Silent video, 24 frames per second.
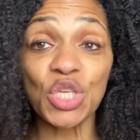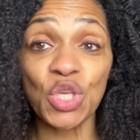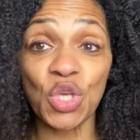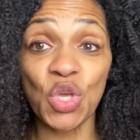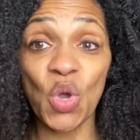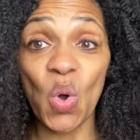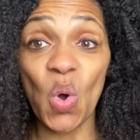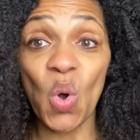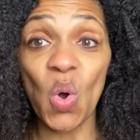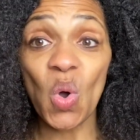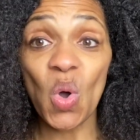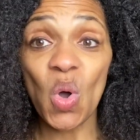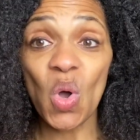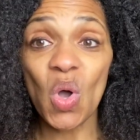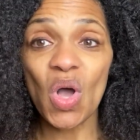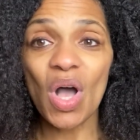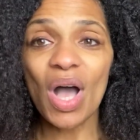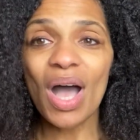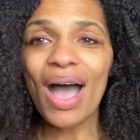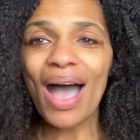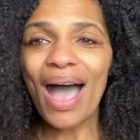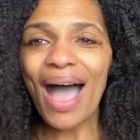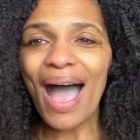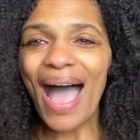yo
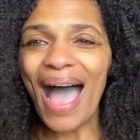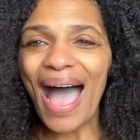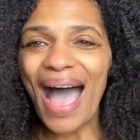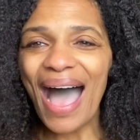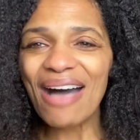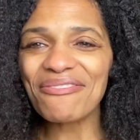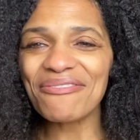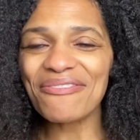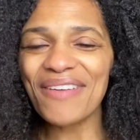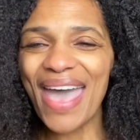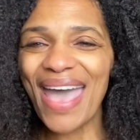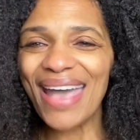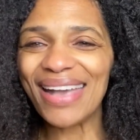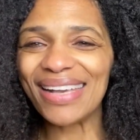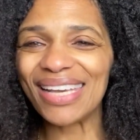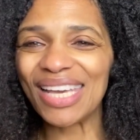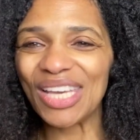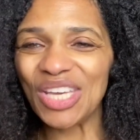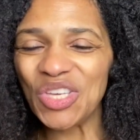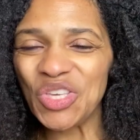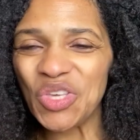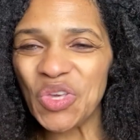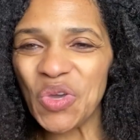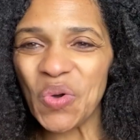avec
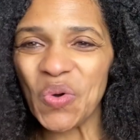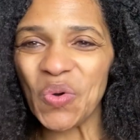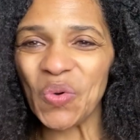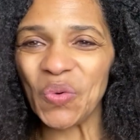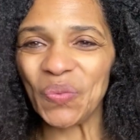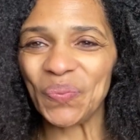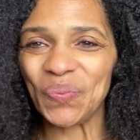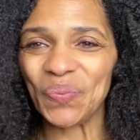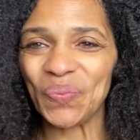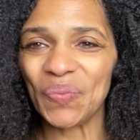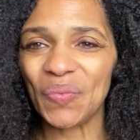yo.